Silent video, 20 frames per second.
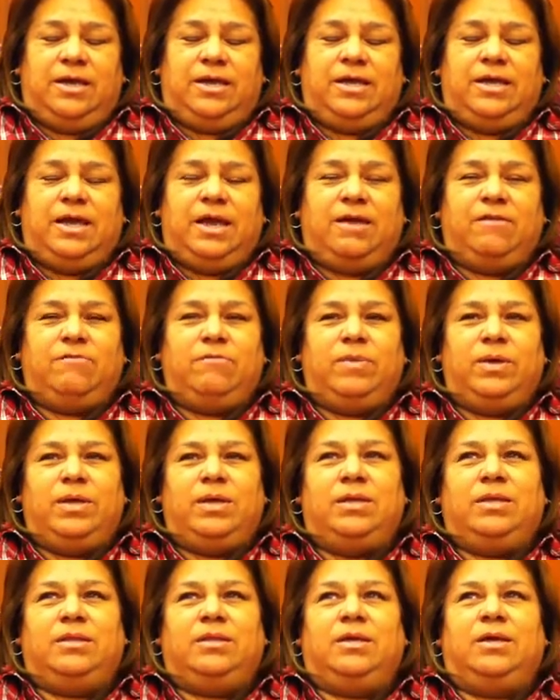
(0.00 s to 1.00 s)
He gave
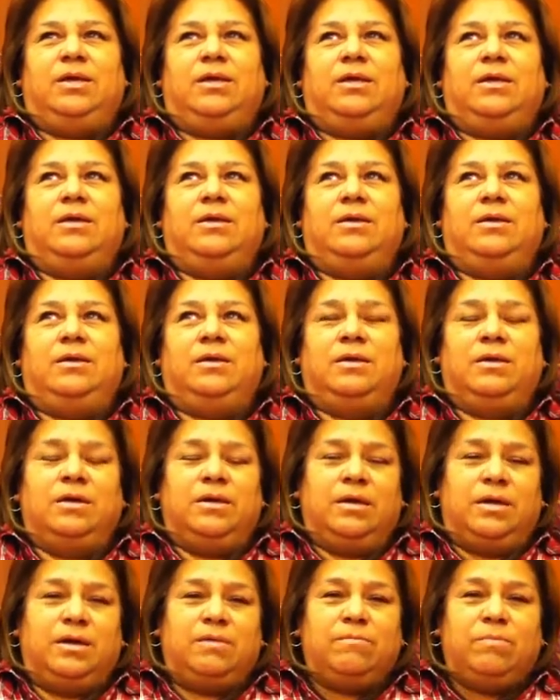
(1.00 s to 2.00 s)
me the
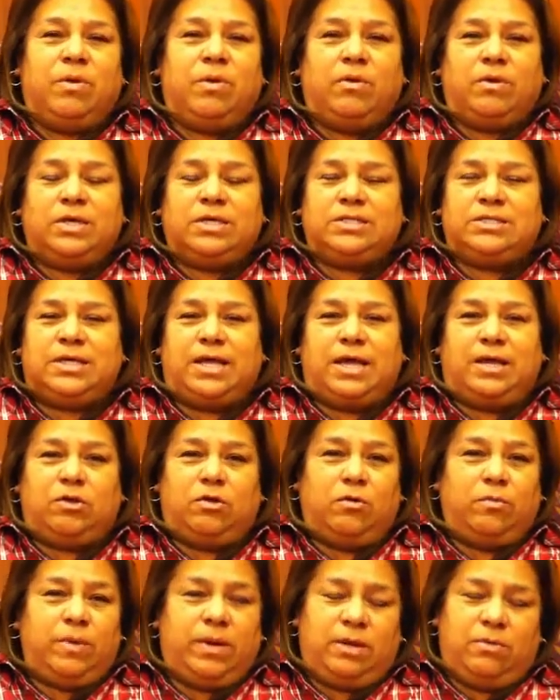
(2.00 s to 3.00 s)
employees
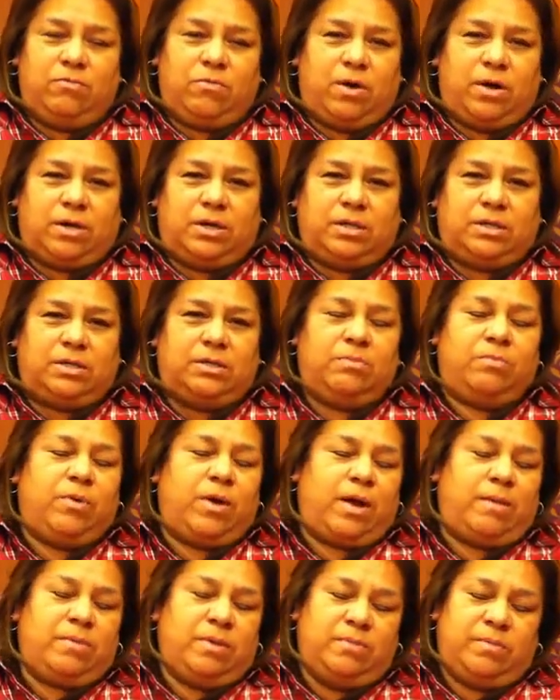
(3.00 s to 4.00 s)
that nobody wanted, the
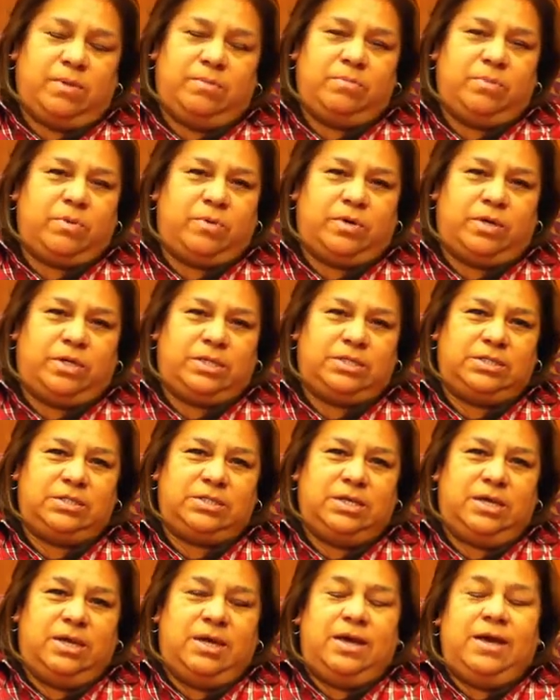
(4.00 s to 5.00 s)
problem
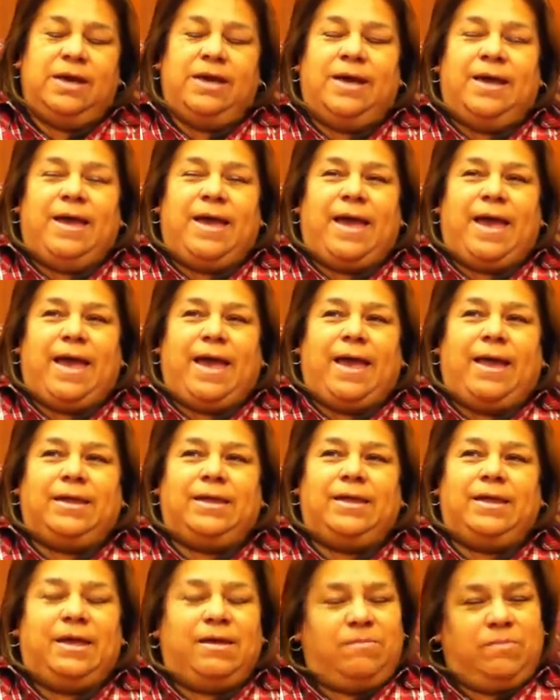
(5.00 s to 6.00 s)
employees,
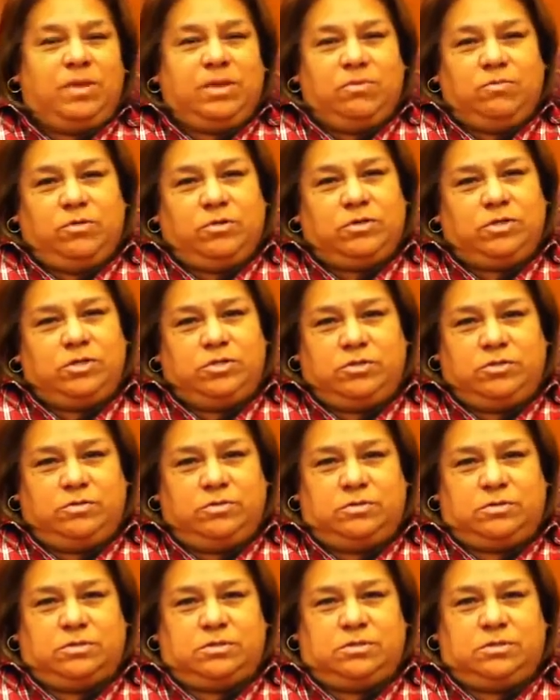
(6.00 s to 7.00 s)
and he gave me the worst
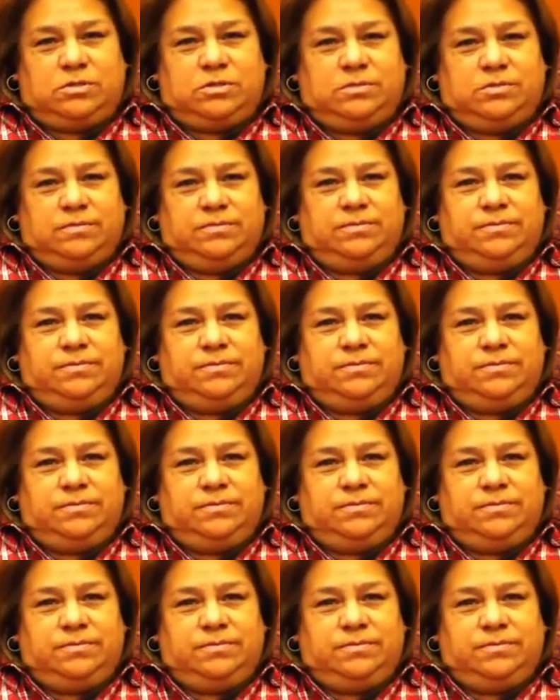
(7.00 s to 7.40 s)
tools.